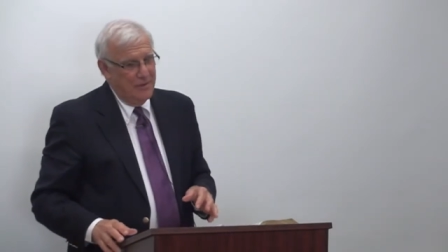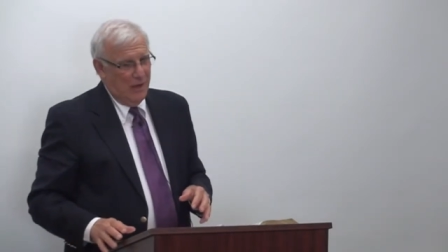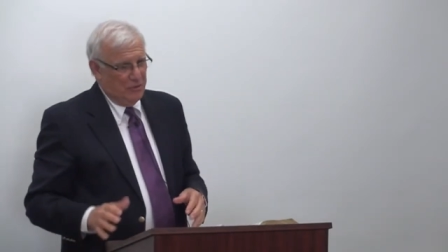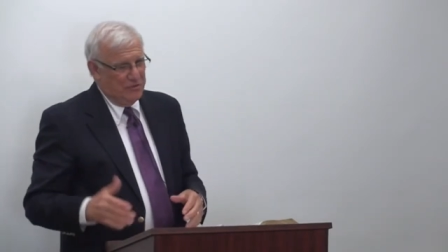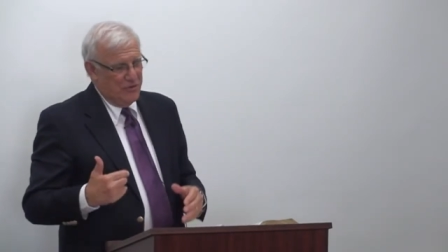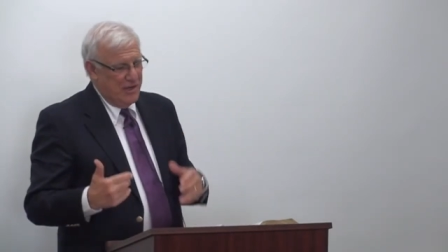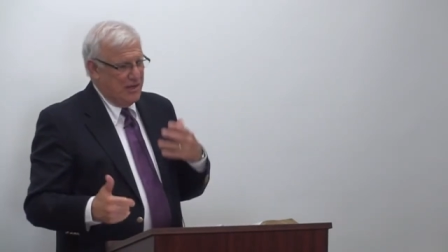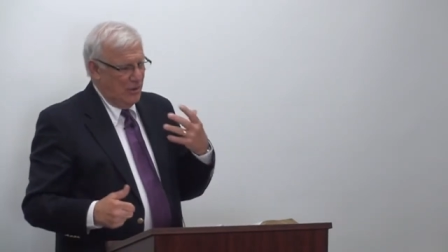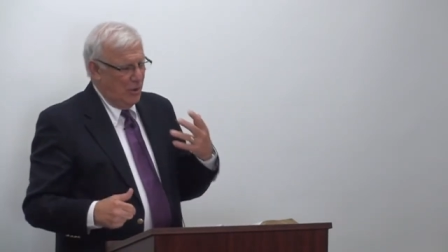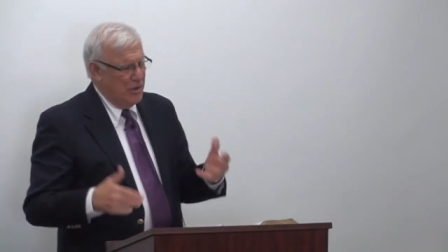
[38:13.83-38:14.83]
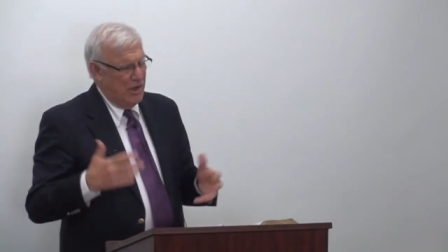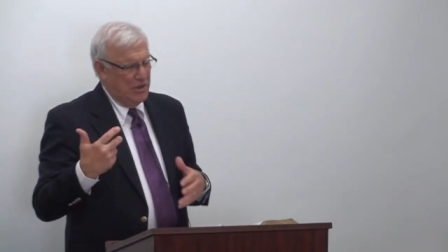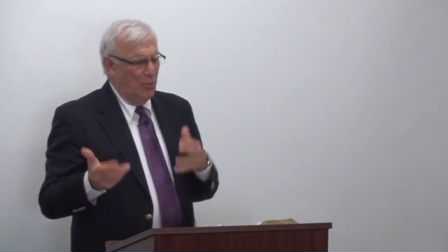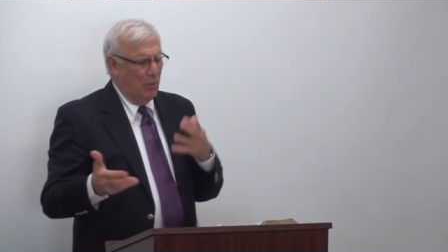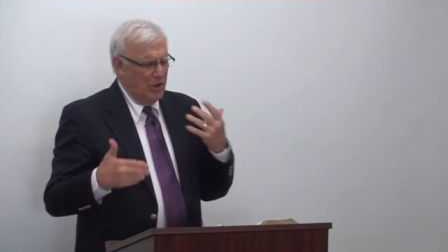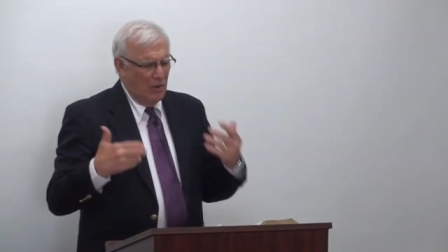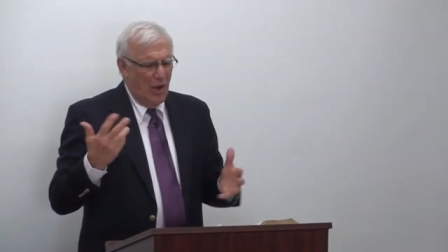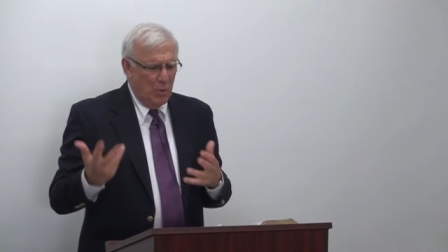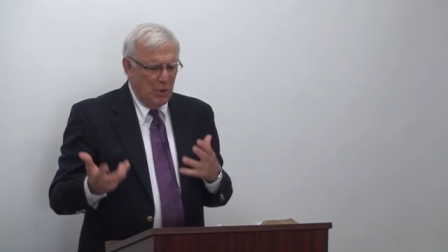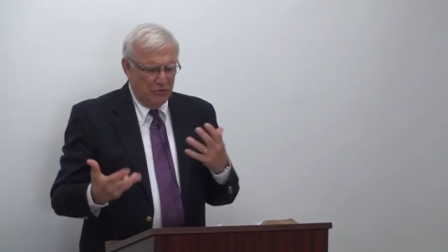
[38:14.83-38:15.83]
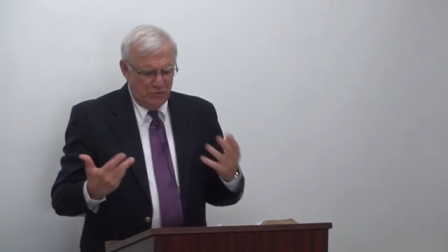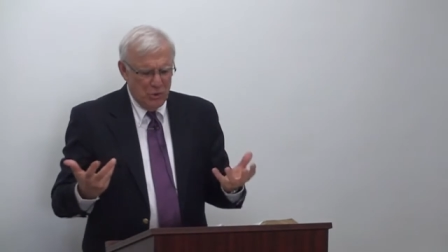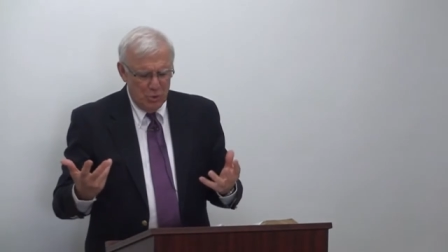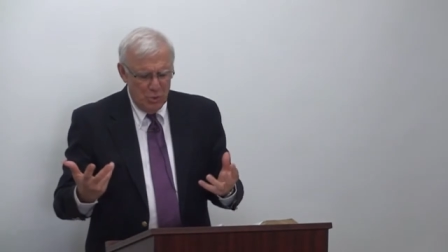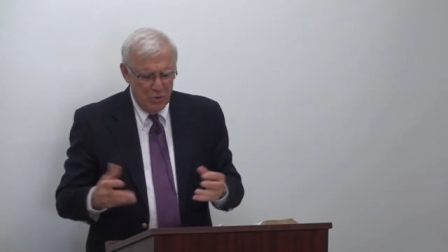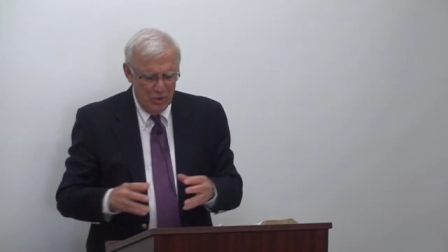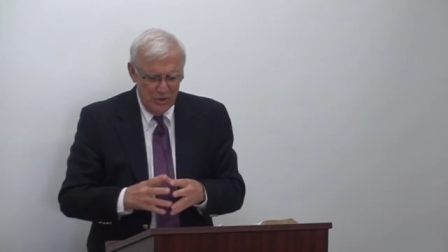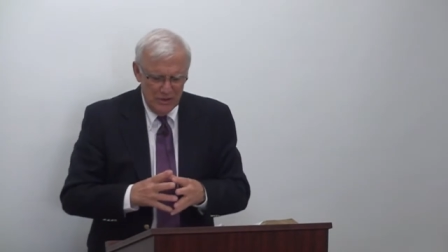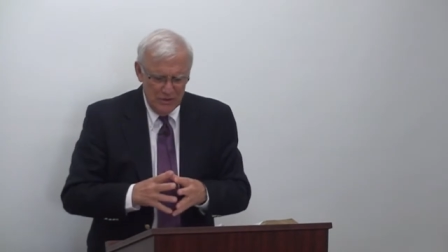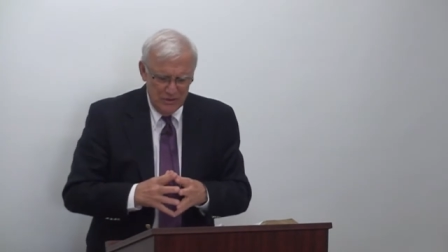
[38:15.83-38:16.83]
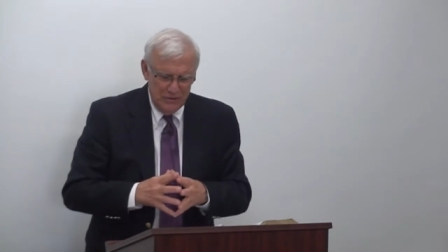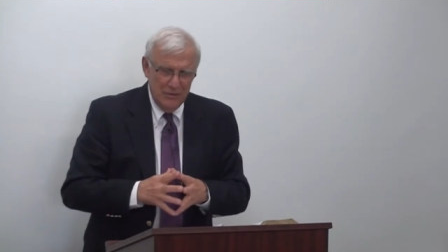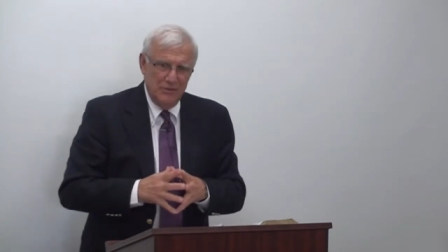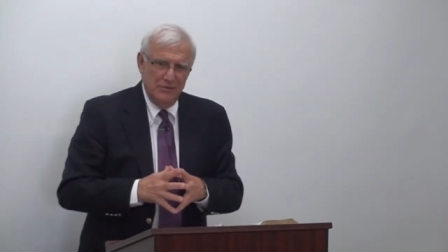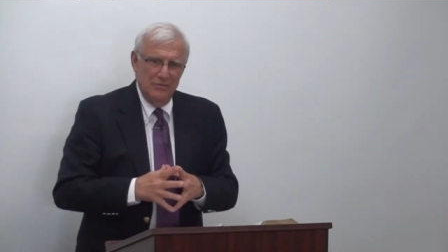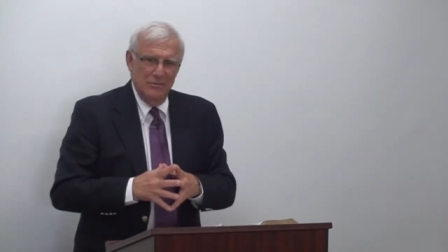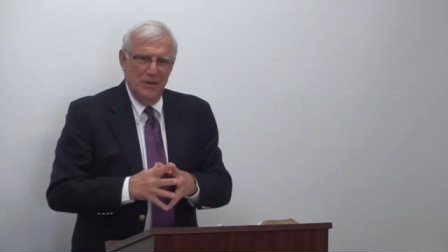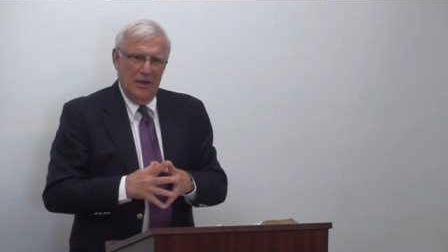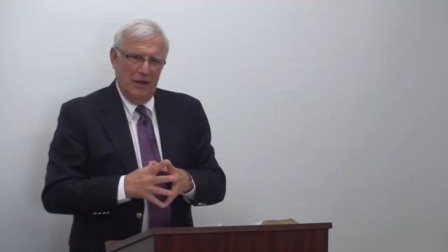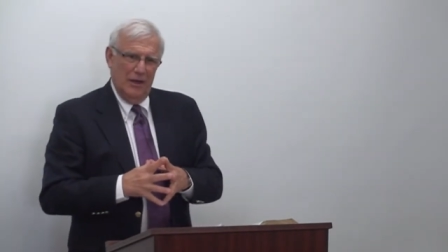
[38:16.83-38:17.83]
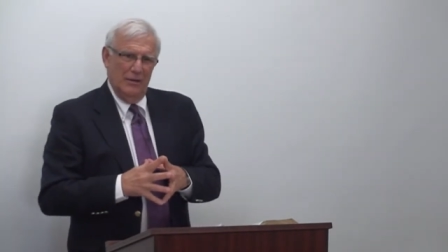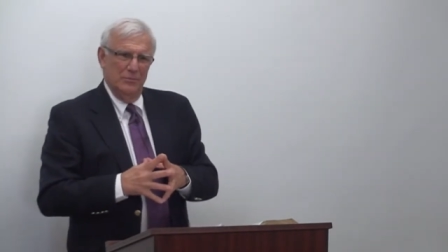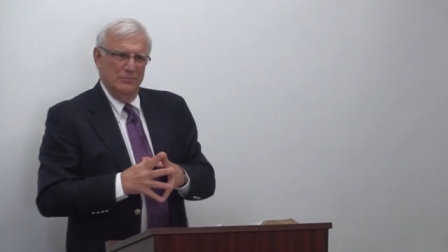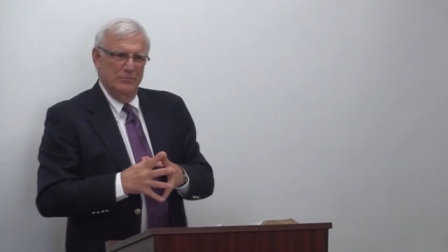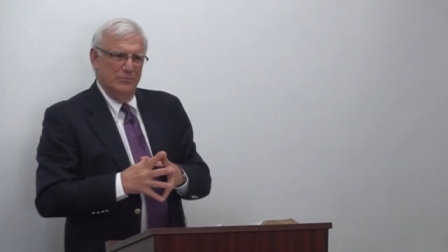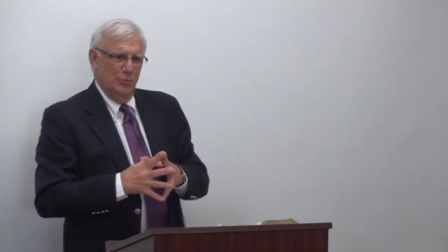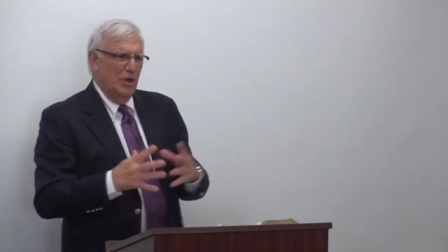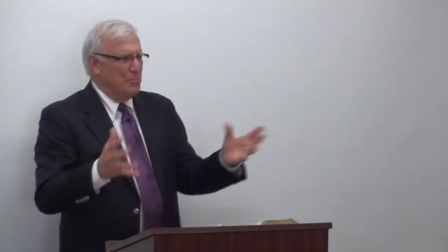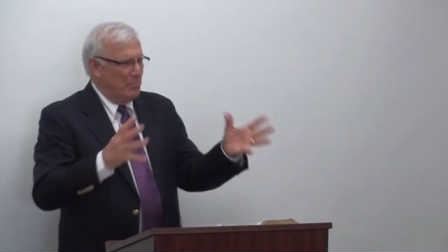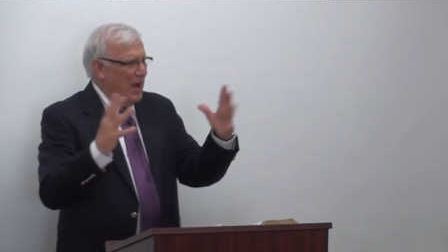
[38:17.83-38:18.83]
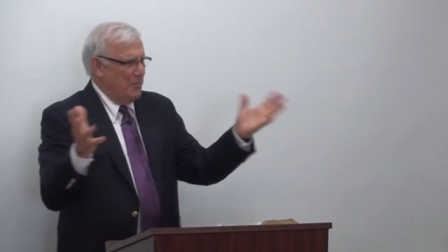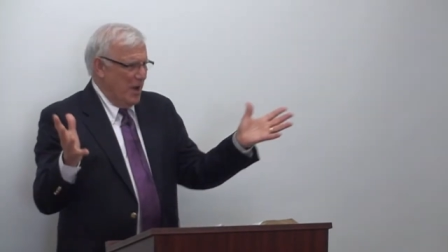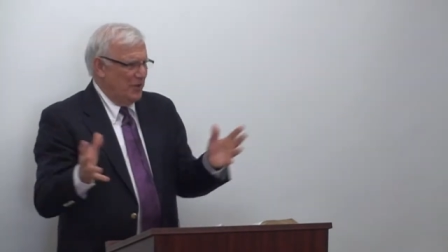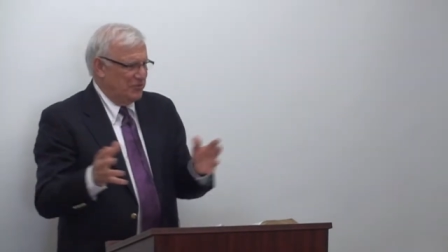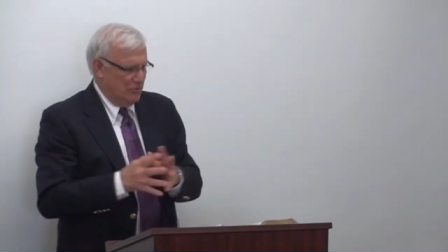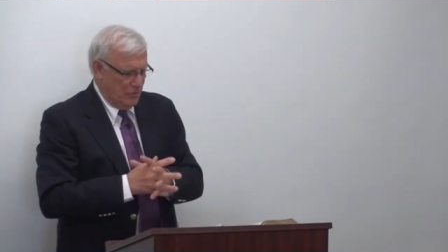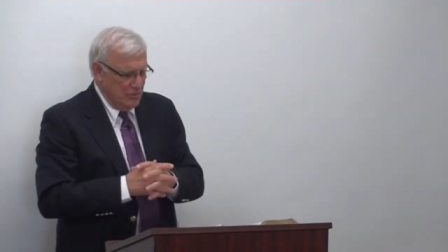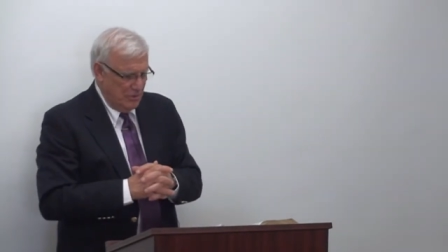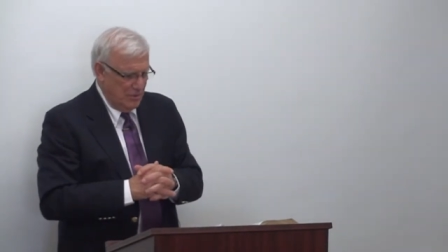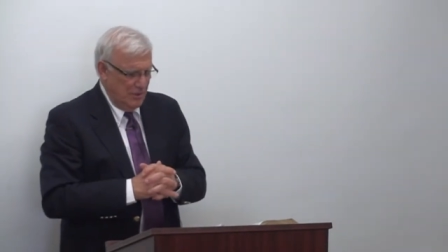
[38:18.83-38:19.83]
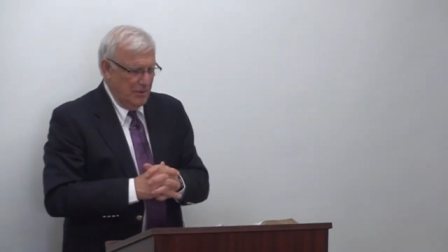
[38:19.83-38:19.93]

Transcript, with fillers: I was thinking, okay, now what do I want to do uh, with my pastor?